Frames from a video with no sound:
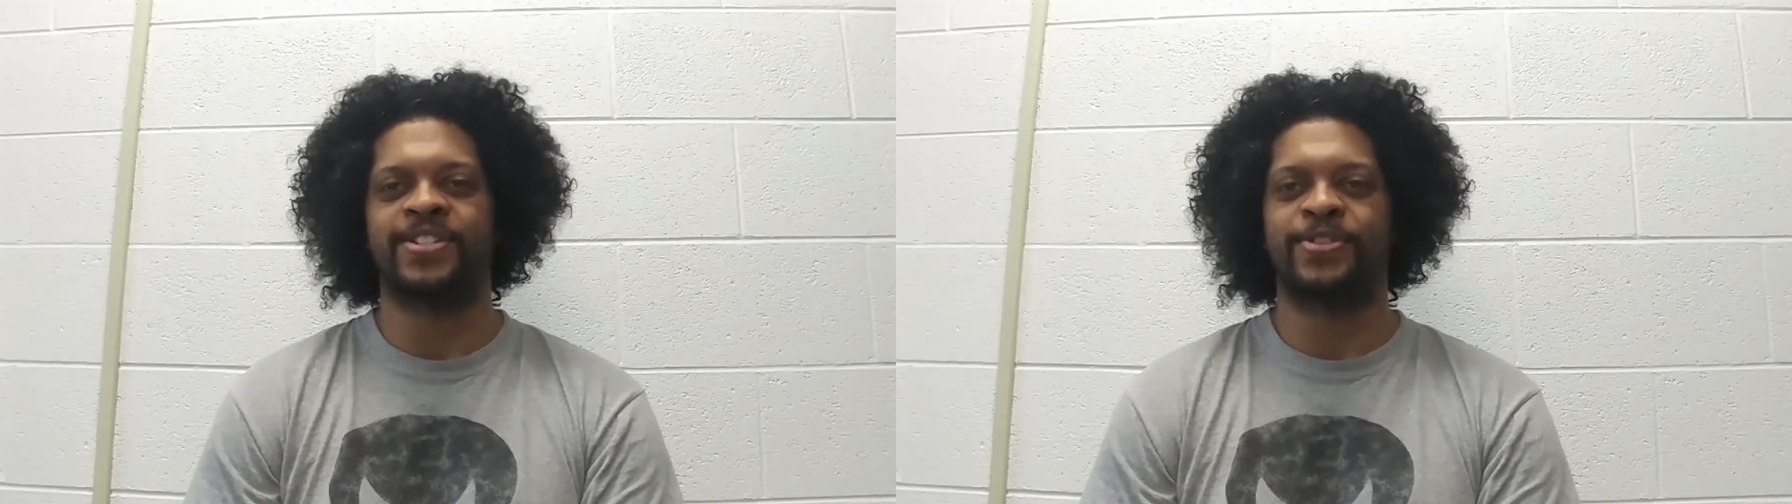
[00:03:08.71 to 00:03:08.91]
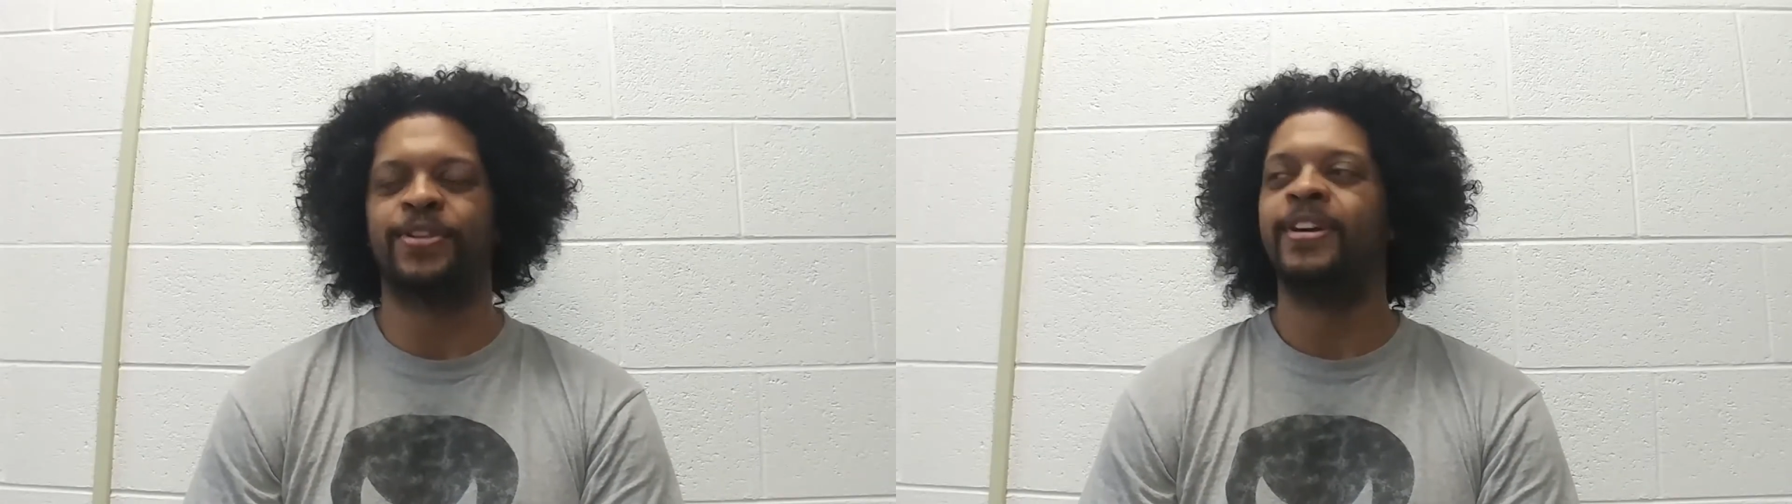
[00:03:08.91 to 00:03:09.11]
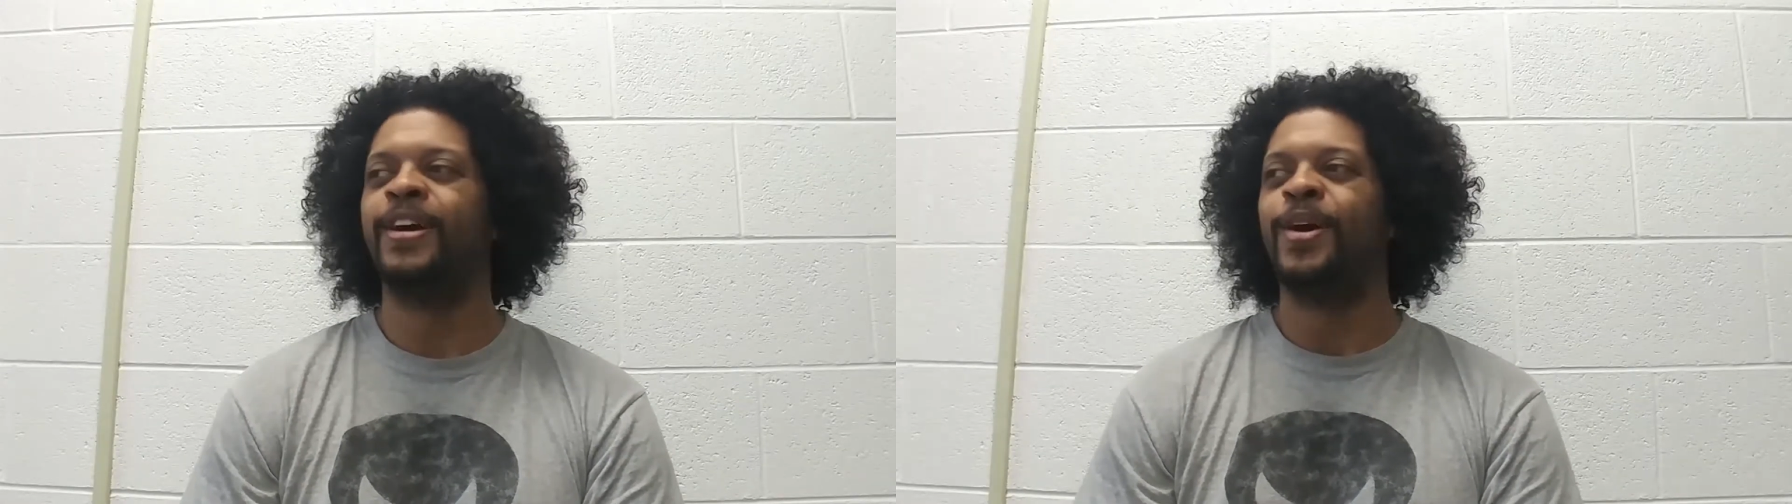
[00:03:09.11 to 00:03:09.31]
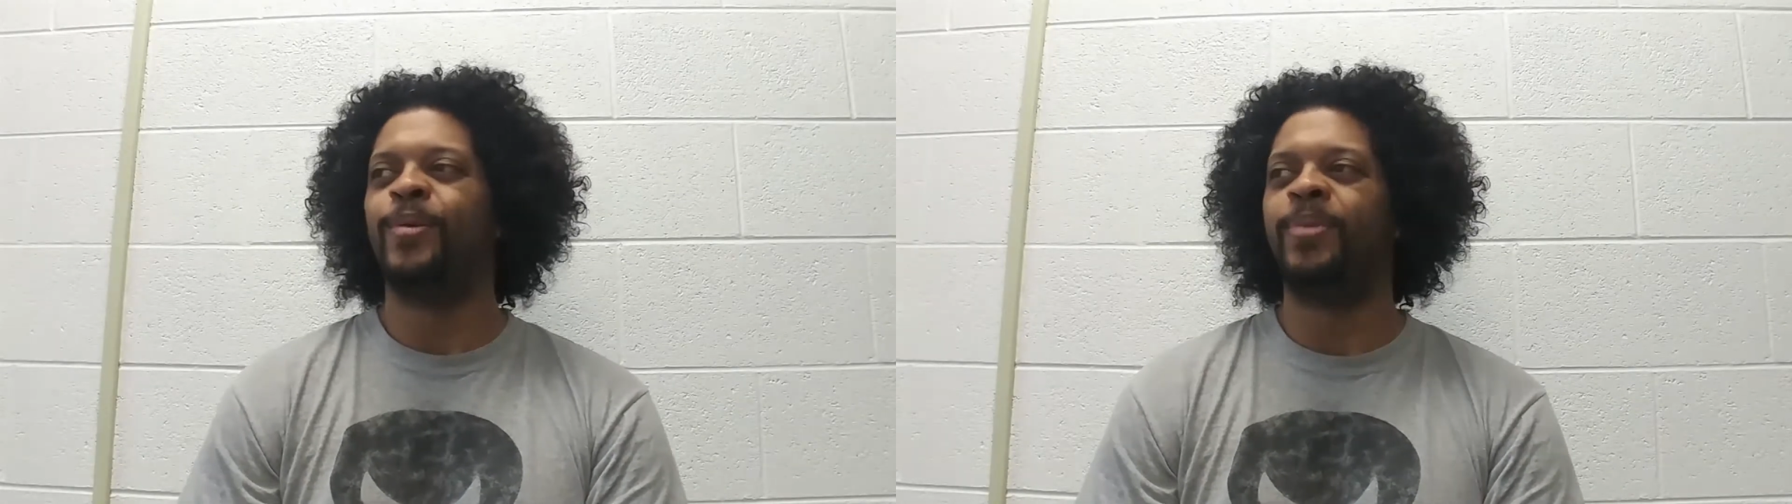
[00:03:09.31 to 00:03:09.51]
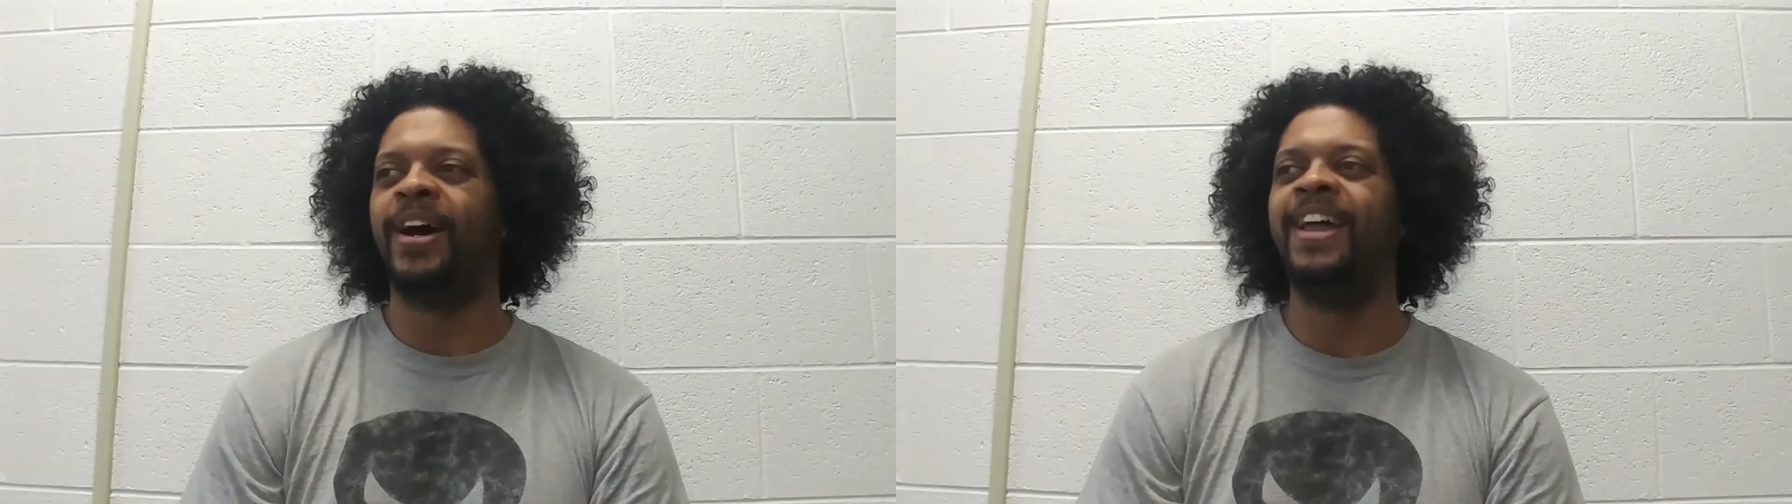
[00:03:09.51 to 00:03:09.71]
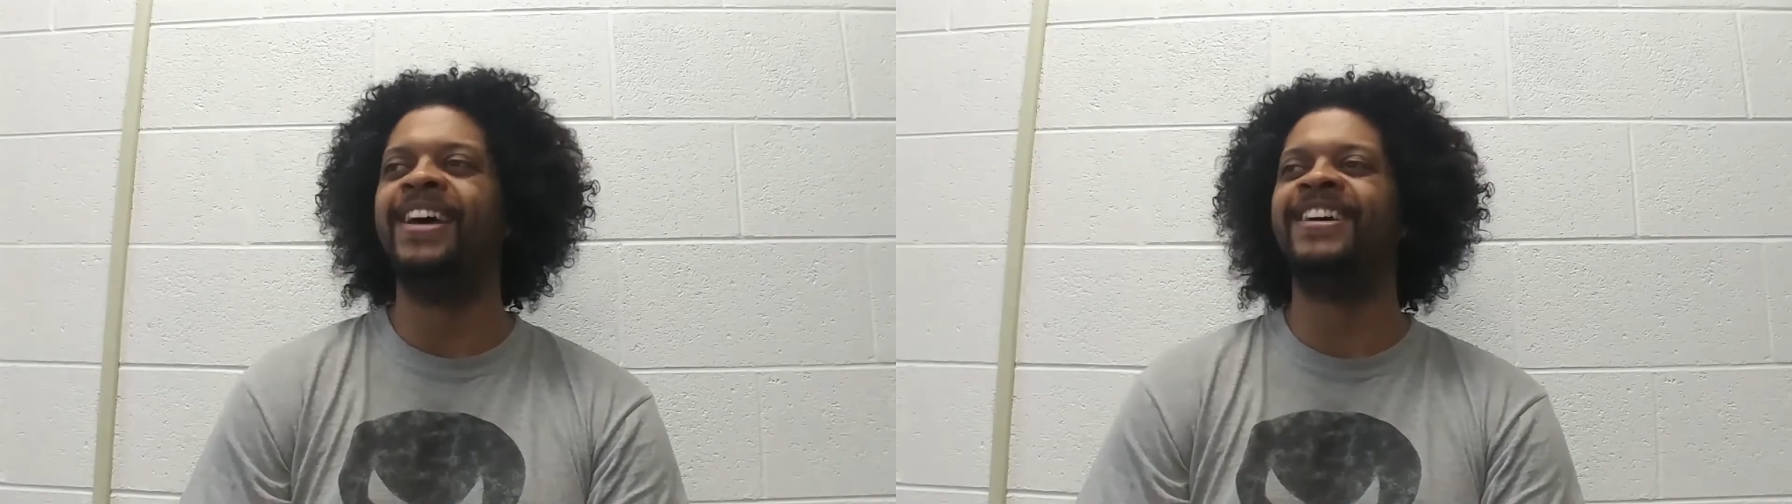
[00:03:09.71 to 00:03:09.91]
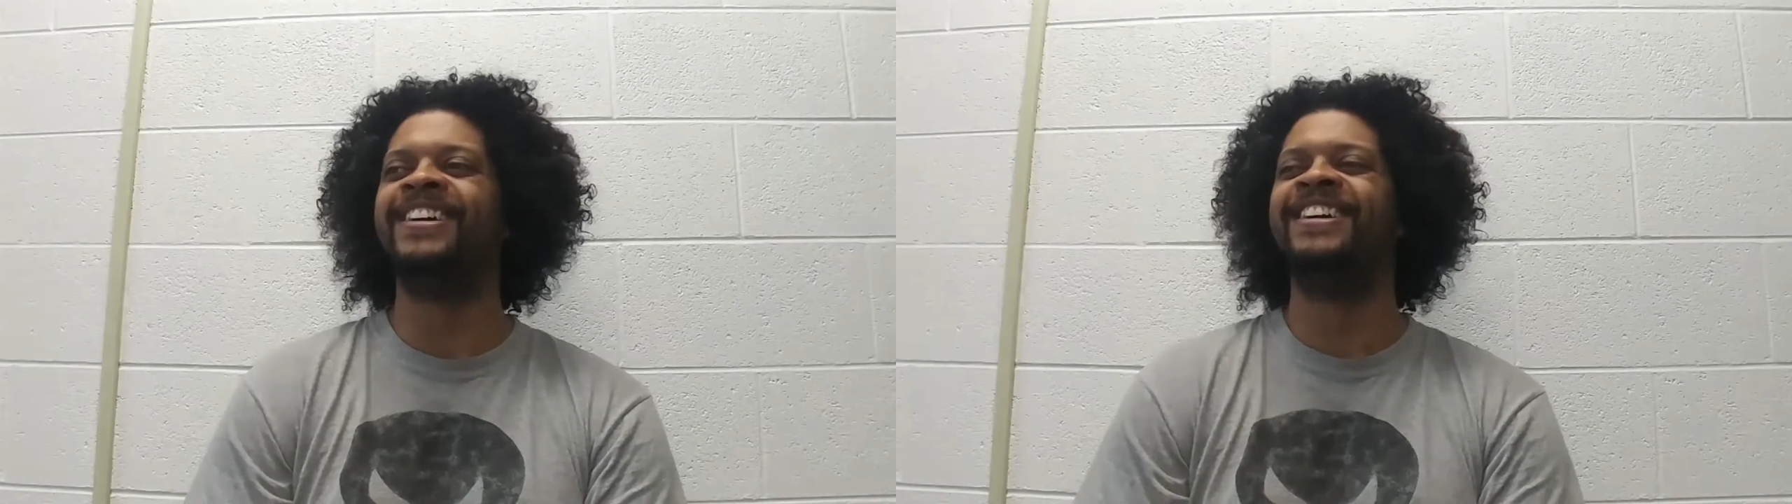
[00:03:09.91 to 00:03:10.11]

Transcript: wanna do. But